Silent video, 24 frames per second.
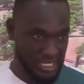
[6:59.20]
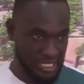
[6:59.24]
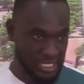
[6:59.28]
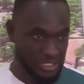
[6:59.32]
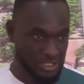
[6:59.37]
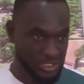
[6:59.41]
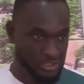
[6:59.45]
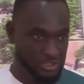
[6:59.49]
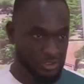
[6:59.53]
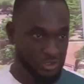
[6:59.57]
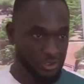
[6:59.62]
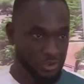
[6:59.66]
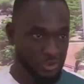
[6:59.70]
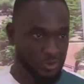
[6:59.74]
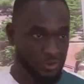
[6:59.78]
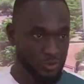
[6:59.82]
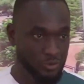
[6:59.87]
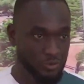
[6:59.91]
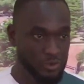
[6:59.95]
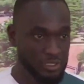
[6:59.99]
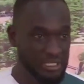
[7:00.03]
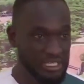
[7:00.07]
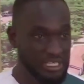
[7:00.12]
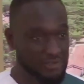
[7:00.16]
So
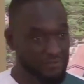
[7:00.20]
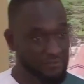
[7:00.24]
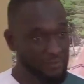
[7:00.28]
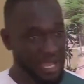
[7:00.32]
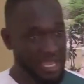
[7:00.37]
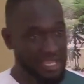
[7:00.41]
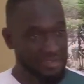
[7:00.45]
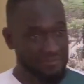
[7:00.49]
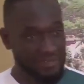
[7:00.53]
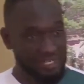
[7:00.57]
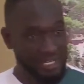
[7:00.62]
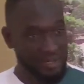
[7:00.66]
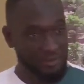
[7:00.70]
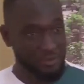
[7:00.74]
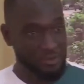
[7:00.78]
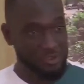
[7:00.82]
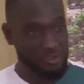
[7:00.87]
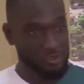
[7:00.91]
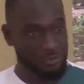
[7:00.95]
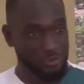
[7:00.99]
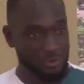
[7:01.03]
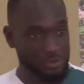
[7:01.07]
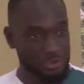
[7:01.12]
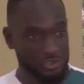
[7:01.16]
we are even able to
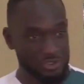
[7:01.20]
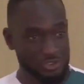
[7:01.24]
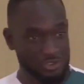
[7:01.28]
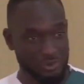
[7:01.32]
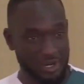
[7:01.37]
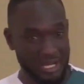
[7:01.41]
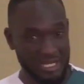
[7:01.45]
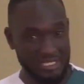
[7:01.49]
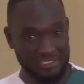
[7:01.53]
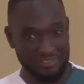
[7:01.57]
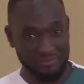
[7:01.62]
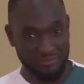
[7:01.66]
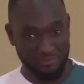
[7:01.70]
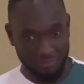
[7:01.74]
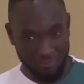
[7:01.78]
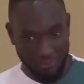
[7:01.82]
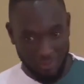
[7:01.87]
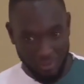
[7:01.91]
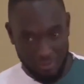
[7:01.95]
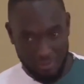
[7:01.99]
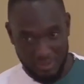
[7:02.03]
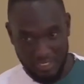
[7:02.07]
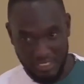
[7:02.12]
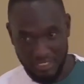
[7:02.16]
produce rice
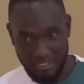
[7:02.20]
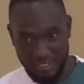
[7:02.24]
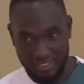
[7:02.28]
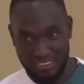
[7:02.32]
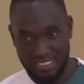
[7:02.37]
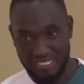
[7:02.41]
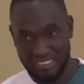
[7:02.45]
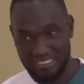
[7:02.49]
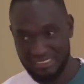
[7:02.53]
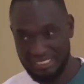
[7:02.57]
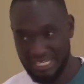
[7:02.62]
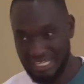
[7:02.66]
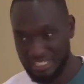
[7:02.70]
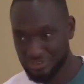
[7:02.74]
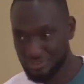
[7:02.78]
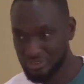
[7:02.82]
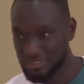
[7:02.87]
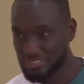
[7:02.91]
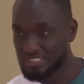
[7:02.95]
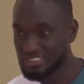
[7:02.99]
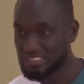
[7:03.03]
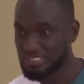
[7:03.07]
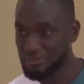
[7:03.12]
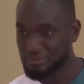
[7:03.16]
from here that is actually
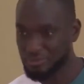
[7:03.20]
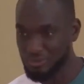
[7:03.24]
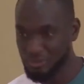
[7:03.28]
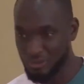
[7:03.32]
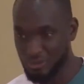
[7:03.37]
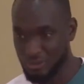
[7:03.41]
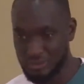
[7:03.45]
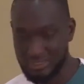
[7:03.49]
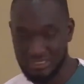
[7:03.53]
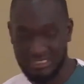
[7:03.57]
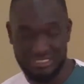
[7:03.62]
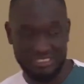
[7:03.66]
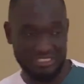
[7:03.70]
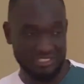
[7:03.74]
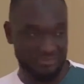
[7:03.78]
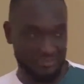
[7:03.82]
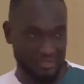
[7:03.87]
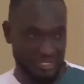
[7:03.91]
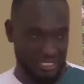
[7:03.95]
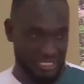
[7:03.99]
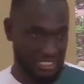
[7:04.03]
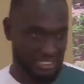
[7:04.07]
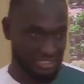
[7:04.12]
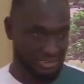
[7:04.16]
shipped to all these different
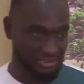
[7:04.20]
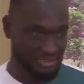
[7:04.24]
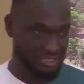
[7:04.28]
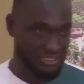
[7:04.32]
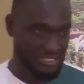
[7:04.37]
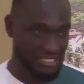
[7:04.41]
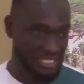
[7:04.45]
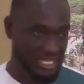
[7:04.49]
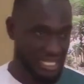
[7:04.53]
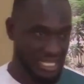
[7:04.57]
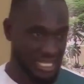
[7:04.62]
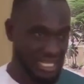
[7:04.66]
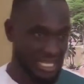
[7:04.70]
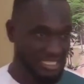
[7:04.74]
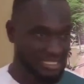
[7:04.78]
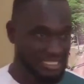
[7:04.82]
countries. And